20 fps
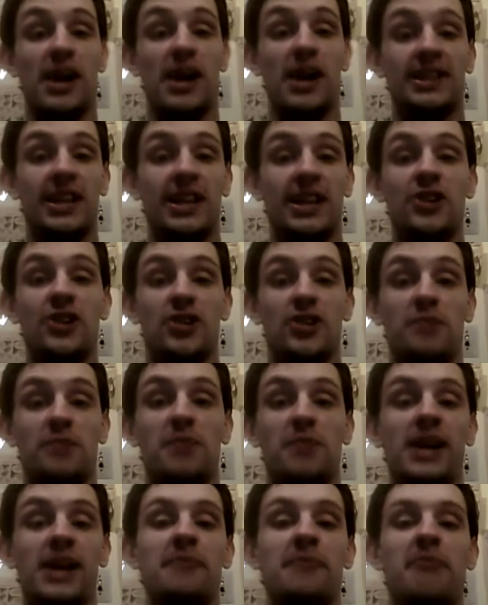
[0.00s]
why I say you should
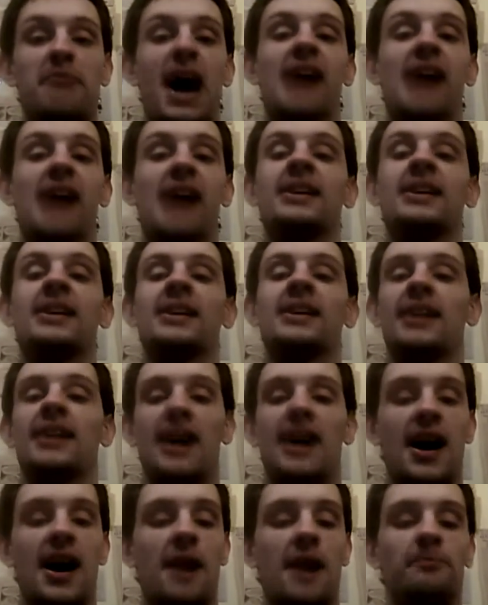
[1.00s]
bring him back.
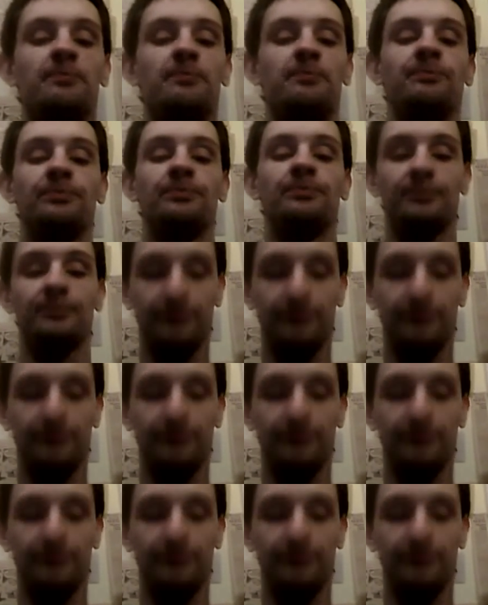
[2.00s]
Probably